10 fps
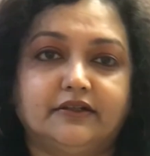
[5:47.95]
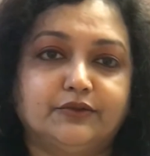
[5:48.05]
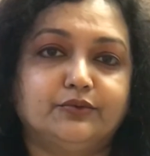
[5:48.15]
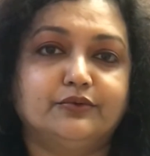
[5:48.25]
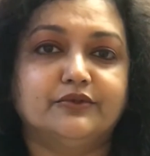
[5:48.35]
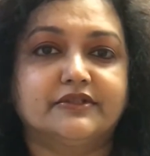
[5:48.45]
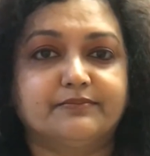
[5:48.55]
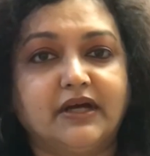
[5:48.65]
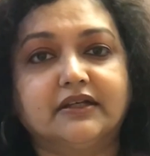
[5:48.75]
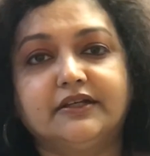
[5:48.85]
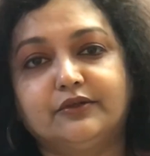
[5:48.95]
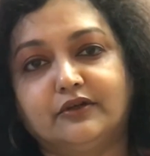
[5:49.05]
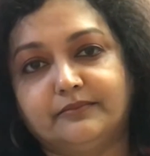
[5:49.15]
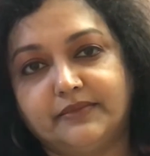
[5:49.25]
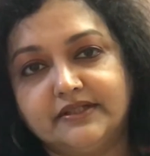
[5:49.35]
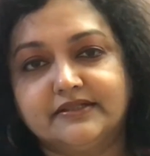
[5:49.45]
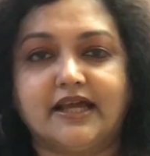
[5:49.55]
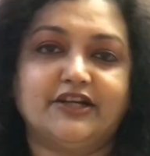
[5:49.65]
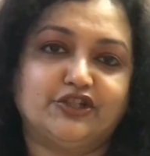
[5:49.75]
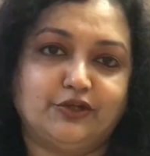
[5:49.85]
to
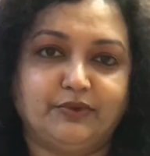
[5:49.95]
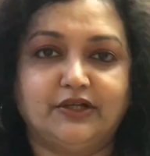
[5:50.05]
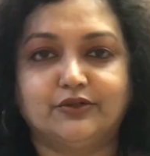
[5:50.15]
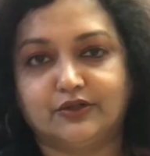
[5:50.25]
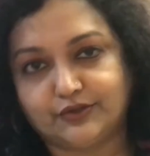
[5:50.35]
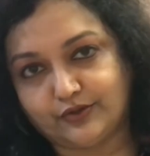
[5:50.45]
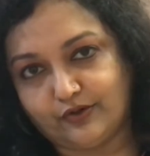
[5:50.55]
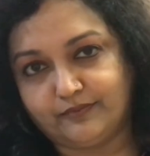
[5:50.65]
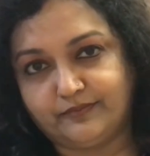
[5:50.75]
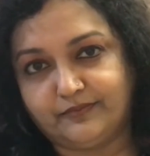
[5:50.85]
sparking.biz@gmail.com.